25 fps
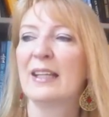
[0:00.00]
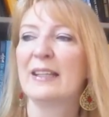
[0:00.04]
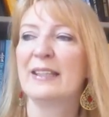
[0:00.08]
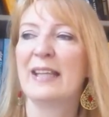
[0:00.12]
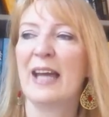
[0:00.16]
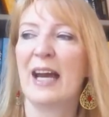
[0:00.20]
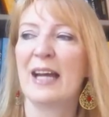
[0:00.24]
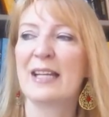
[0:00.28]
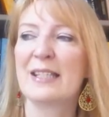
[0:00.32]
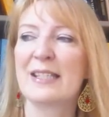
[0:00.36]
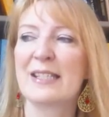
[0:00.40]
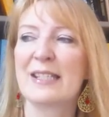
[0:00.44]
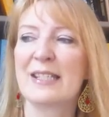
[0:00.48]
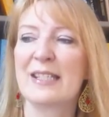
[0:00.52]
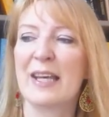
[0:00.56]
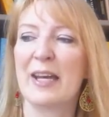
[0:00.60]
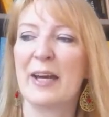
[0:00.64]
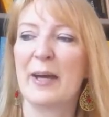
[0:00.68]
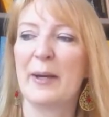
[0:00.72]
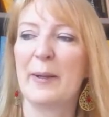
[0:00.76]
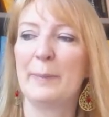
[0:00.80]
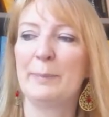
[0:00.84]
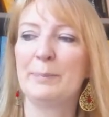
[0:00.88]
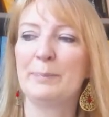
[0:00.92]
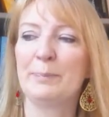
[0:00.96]
That's...
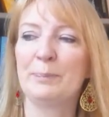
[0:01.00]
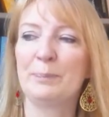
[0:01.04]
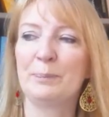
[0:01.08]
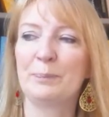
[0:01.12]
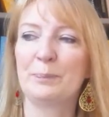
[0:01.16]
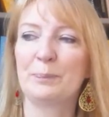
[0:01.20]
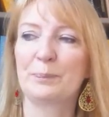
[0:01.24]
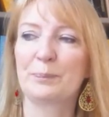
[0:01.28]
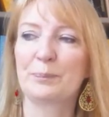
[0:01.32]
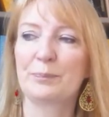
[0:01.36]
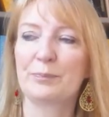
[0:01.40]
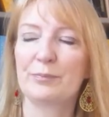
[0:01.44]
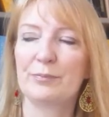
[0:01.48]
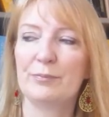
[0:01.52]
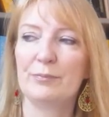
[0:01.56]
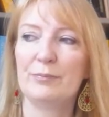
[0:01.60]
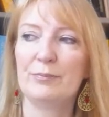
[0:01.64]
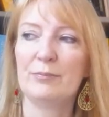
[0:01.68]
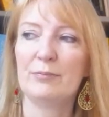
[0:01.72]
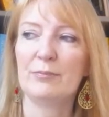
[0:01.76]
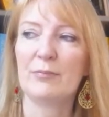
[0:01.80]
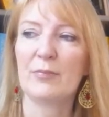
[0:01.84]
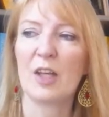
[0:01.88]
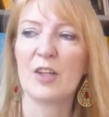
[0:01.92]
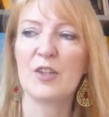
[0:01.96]
Um,
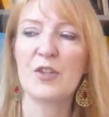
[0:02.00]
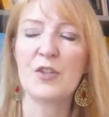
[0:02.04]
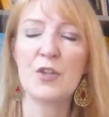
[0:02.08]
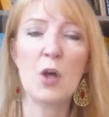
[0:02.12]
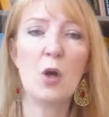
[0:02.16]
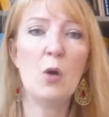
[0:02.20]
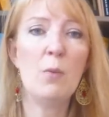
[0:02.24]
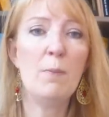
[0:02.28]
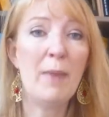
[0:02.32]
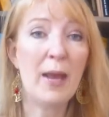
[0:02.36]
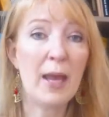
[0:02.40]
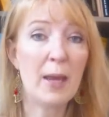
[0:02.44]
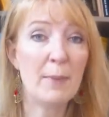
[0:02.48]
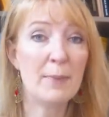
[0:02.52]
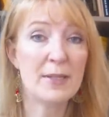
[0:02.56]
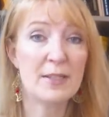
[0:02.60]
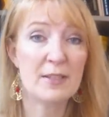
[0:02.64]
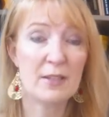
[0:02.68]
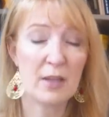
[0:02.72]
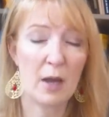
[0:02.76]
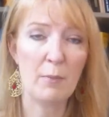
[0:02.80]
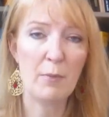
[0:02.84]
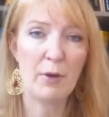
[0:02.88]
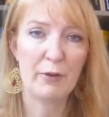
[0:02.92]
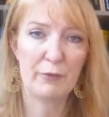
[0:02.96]
So maybe
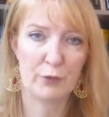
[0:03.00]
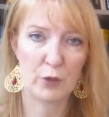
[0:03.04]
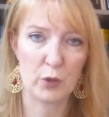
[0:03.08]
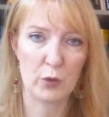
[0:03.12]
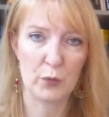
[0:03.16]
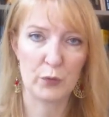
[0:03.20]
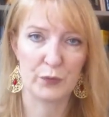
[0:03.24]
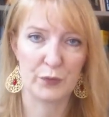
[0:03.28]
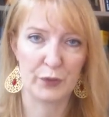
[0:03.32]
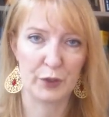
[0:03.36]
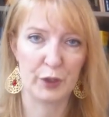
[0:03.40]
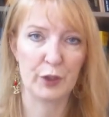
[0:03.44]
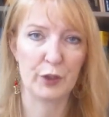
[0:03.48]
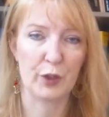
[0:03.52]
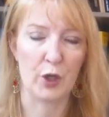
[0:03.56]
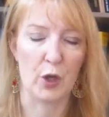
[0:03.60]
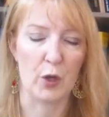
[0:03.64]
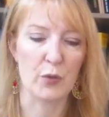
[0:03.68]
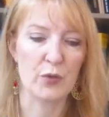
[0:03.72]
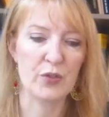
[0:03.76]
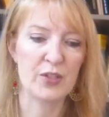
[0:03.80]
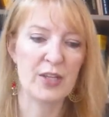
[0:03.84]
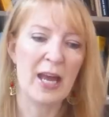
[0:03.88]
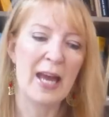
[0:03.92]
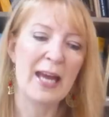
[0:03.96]
some of you
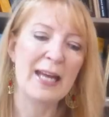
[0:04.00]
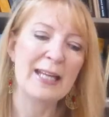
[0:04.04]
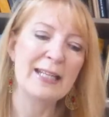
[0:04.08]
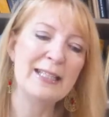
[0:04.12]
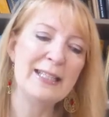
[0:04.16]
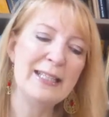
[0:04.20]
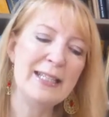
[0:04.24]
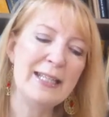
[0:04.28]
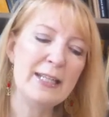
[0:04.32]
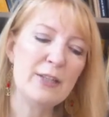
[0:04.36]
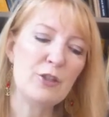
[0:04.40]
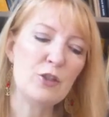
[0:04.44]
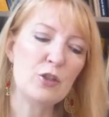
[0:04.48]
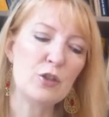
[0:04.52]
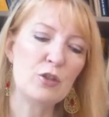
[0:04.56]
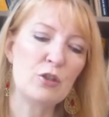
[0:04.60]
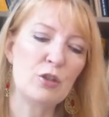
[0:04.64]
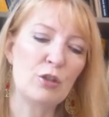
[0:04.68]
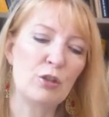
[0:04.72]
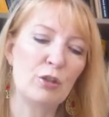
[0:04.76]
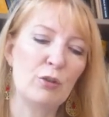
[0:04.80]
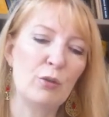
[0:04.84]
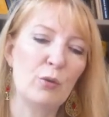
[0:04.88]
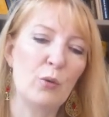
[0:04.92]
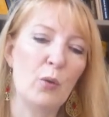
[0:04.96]
Virgos need
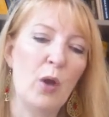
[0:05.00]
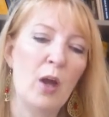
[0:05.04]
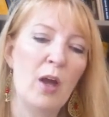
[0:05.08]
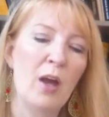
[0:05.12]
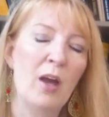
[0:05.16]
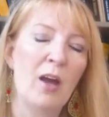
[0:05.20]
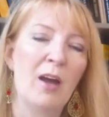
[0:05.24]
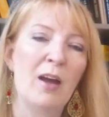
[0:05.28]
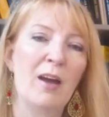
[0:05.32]
to